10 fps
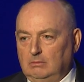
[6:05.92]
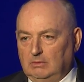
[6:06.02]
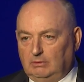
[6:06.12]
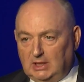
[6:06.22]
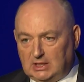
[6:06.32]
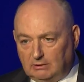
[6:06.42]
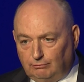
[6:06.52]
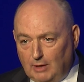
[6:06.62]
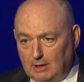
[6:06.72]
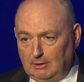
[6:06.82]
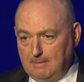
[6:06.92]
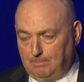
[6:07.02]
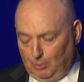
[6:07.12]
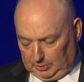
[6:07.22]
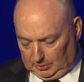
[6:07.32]
This is a very
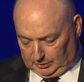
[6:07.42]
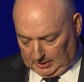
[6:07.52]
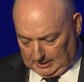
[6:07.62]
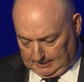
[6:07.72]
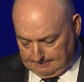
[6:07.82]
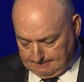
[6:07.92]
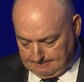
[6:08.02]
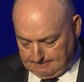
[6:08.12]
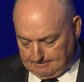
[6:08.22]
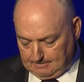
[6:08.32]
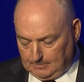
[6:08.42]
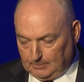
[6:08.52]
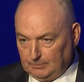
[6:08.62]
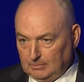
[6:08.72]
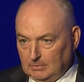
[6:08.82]
important thing,
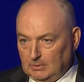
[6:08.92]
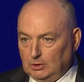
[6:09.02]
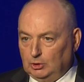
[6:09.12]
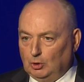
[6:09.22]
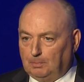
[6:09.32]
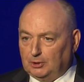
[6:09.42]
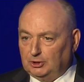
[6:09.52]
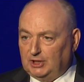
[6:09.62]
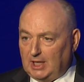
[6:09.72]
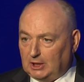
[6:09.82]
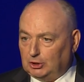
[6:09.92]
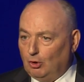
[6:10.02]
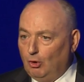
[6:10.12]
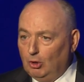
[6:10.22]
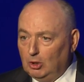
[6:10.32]
to protect
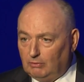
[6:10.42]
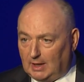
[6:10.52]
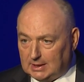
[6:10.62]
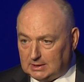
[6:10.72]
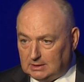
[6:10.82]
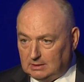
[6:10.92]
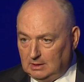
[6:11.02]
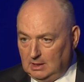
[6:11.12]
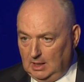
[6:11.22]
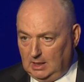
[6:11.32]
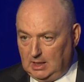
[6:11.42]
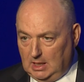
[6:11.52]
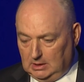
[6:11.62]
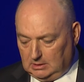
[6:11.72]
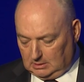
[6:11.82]
all of us
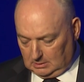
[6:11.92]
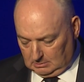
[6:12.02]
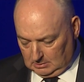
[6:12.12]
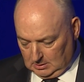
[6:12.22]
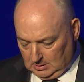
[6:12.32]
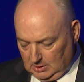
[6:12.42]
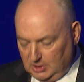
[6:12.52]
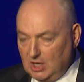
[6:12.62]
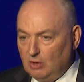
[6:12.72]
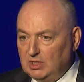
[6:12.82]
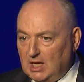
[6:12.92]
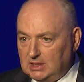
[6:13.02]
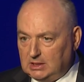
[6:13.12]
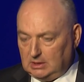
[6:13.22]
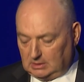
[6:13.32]
against
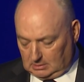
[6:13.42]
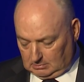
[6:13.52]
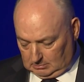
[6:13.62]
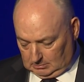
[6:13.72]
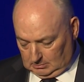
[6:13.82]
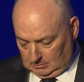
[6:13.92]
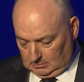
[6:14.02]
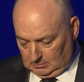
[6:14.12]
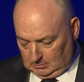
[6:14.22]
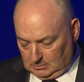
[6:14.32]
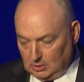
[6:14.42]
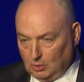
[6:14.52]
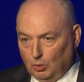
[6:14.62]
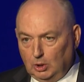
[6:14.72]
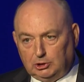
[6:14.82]
neo-Nazis,
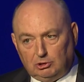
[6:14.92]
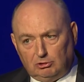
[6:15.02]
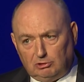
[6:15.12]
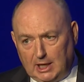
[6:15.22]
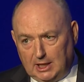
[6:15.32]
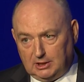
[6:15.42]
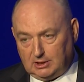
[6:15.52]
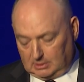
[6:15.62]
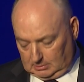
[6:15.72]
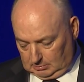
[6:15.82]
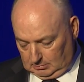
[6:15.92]
ultra-rights,